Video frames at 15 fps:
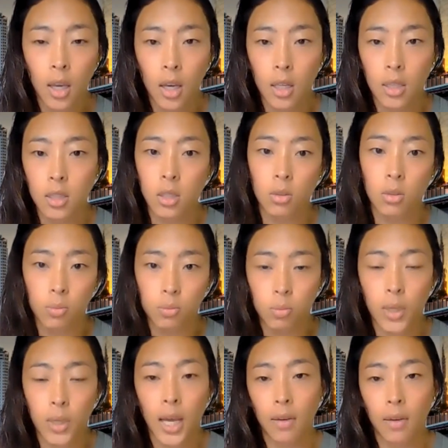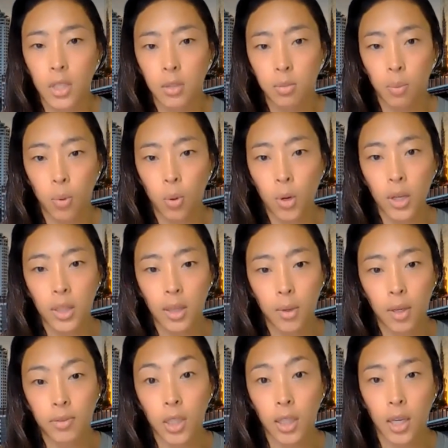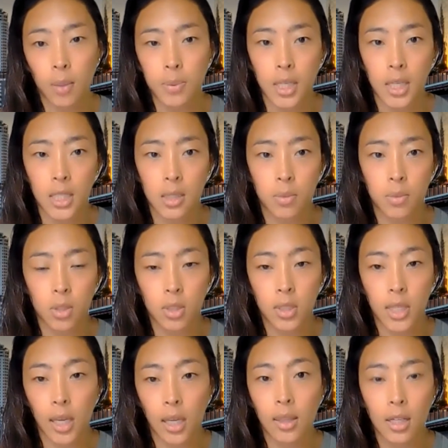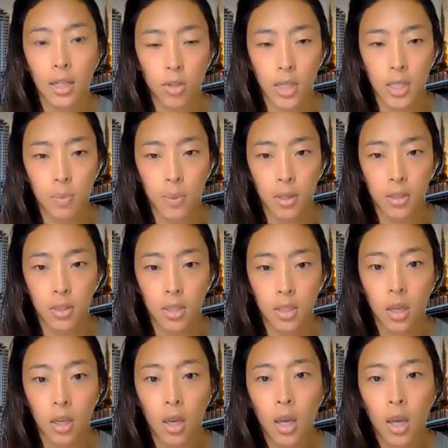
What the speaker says: And so we have this report that really helps customers gain that transparency,